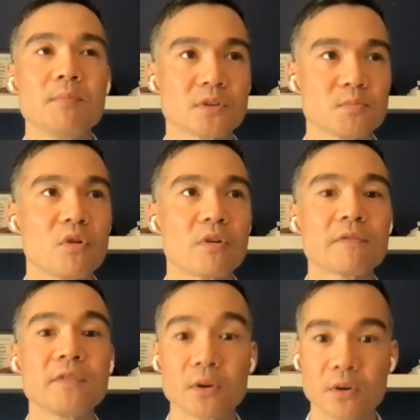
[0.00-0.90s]
There's more
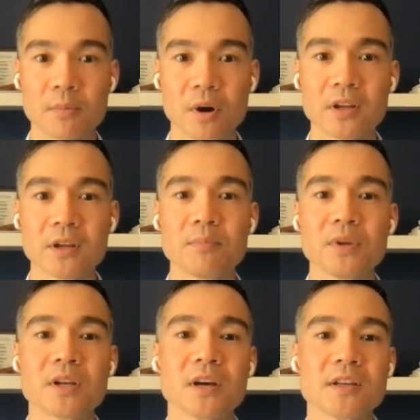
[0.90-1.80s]
fear in the market
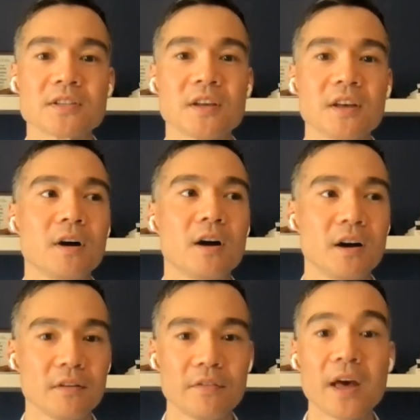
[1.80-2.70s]
because
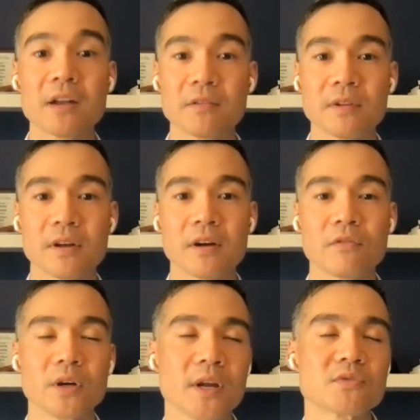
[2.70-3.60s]
of that,
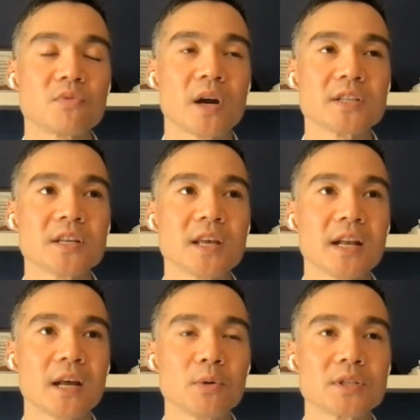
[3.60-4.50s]
rates rising.
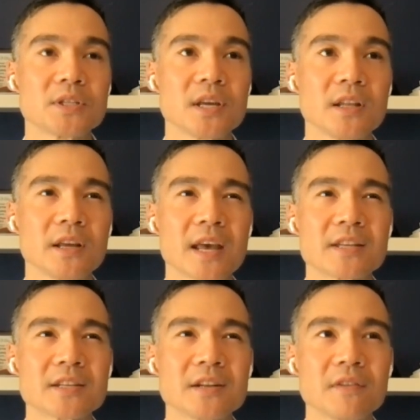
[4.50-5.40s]
And I would say, like,
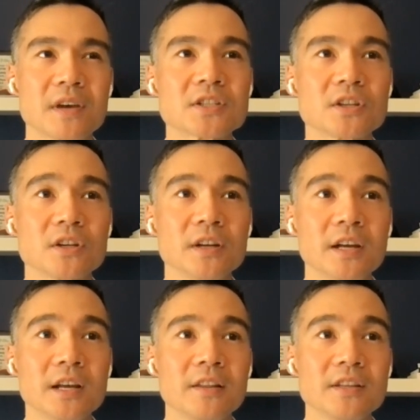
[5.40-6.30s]
as an investor,
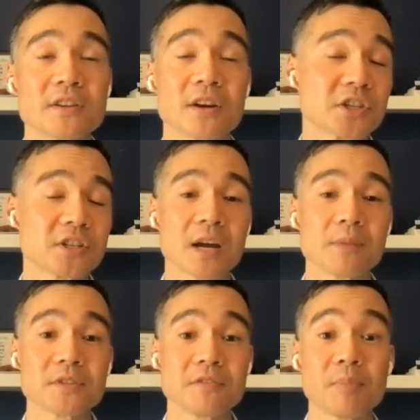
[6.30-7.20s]
these are actually
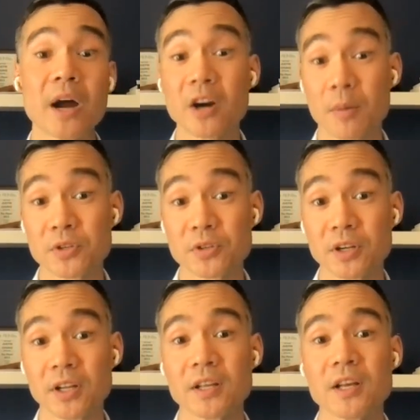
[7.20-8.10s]
times of buying
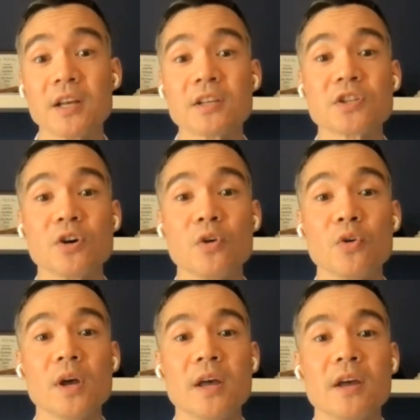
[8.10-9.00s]
opportunity.
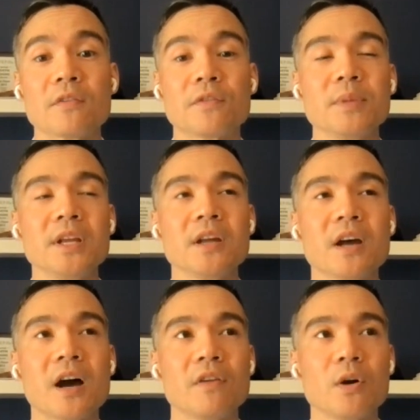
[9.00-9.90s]
So for me,
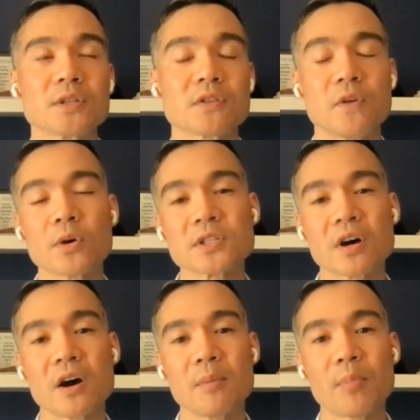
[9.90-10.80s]
I've always focused
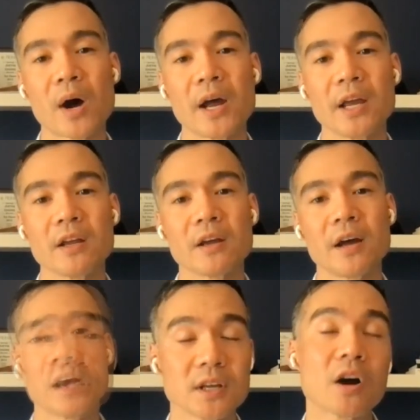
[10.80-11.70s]
on buying
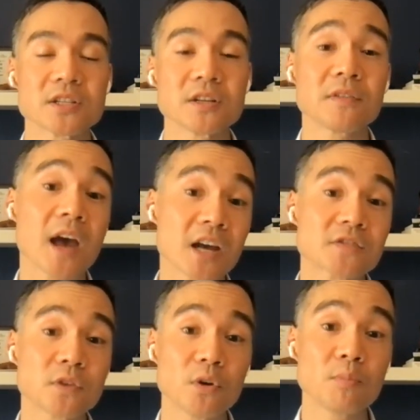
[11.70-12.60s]
positive
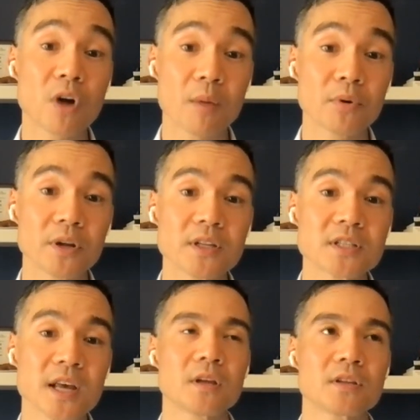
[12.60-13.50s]
cash flow
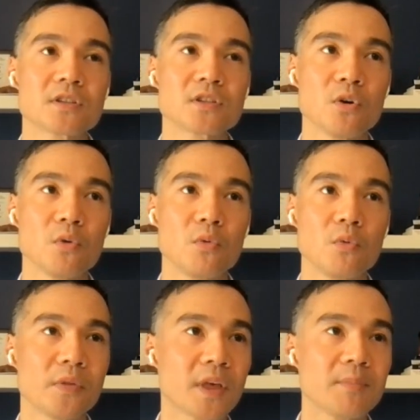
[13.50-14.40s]
properties. So
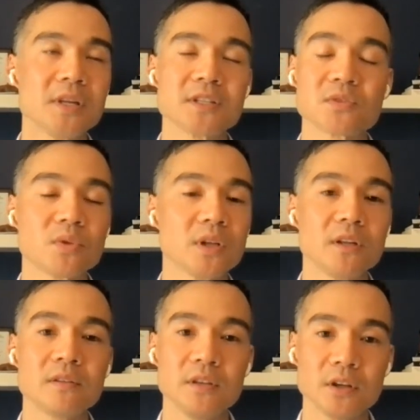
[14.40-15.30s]
what that means is
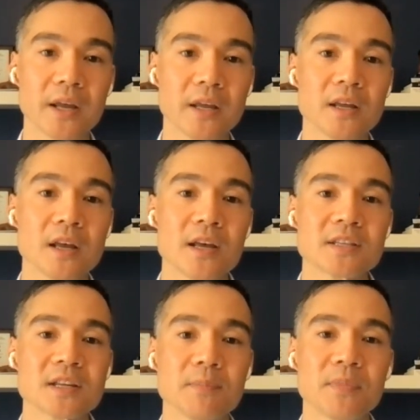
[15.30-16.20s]
really buying
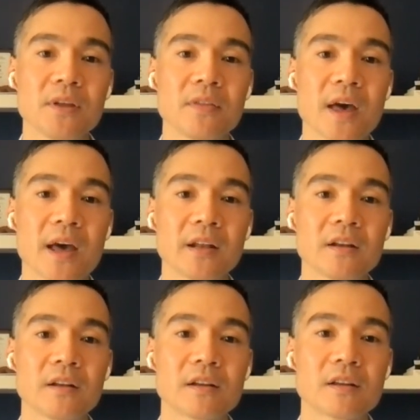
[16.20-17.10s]
something that
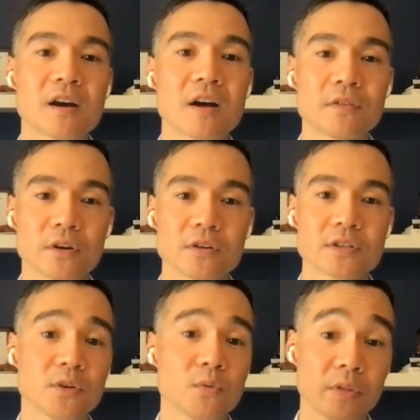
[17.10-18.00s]

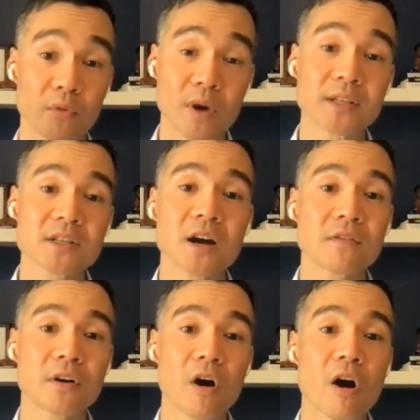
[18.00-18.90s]
covers where the rents
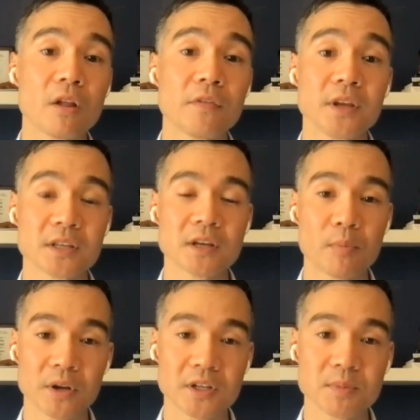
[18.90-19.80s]
cover all of the
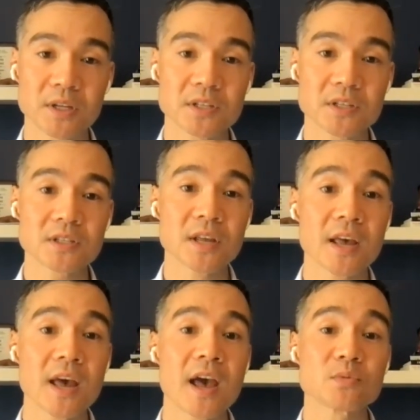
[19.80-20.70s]
operating expenses
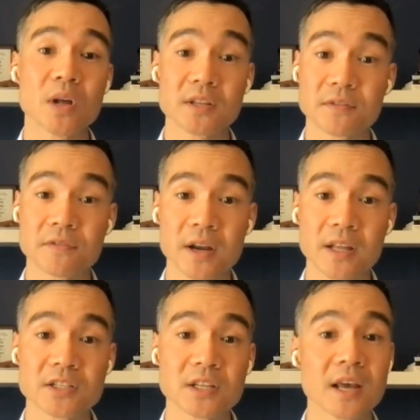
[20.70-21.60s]
as well as the
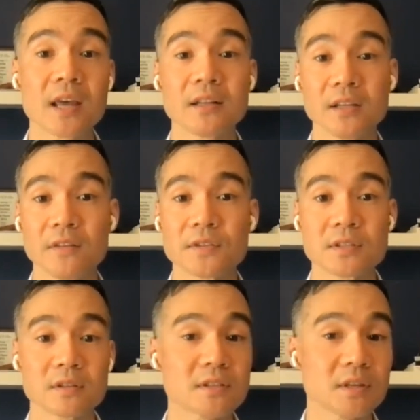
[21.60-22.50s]
financing and
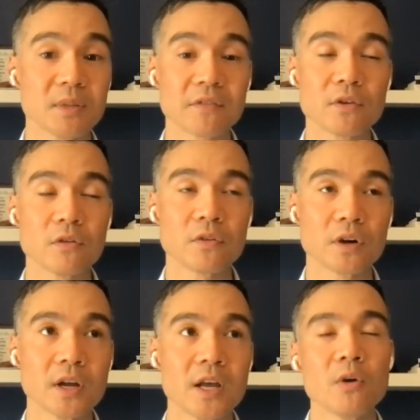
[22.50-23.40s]
leaves some left
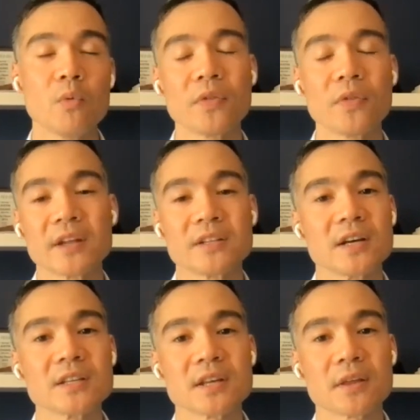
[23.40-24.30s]
over. What that
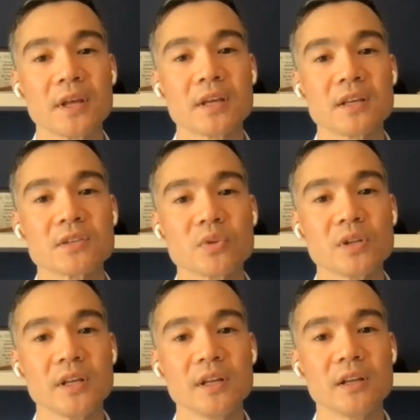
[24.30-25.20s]
does, I think, is
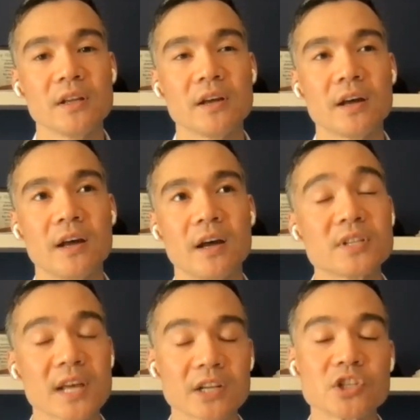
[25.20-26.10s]
really
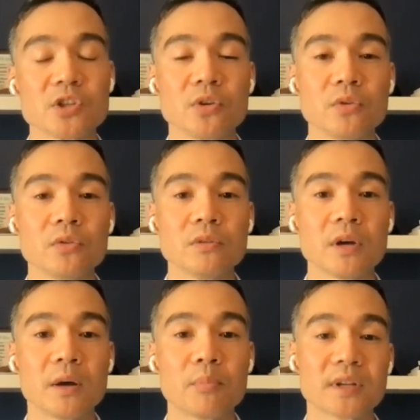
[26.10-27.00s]
protect
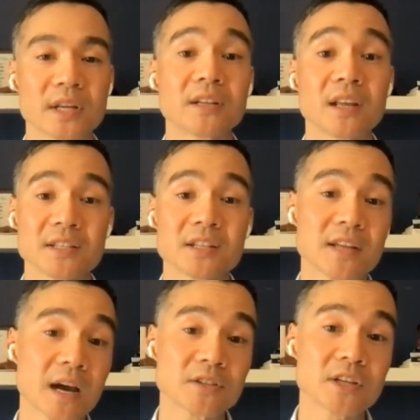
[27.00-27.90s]
against the
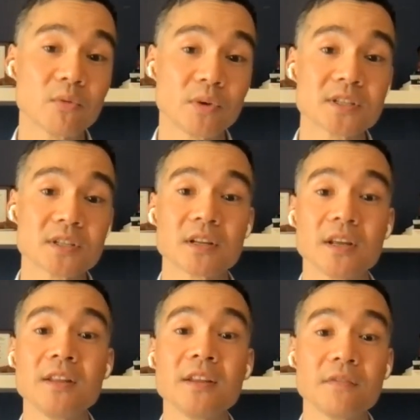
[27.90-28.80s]
downside risk
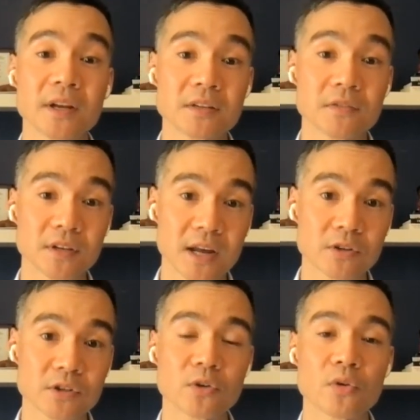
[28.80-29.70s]
in the event of a
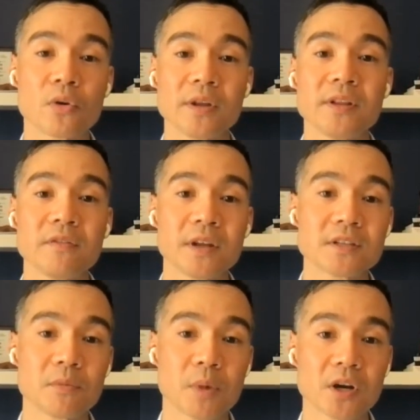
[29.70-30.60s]
downturn or in the
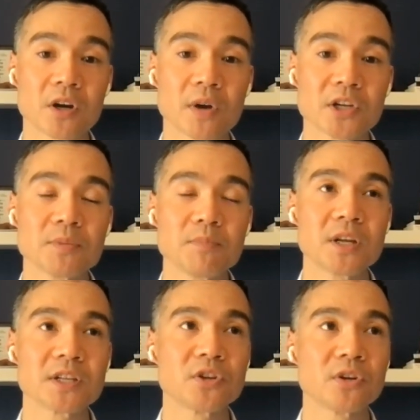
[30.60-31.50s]
event of a market correction,
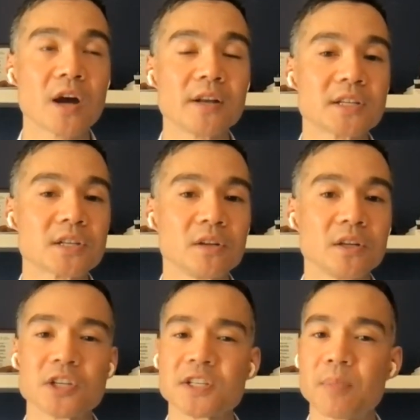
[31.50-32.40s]
because you're not
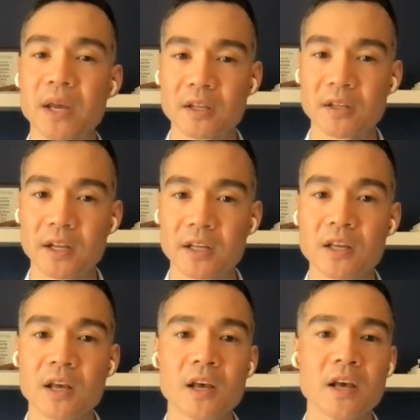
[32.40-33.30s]
necessarily just speculating.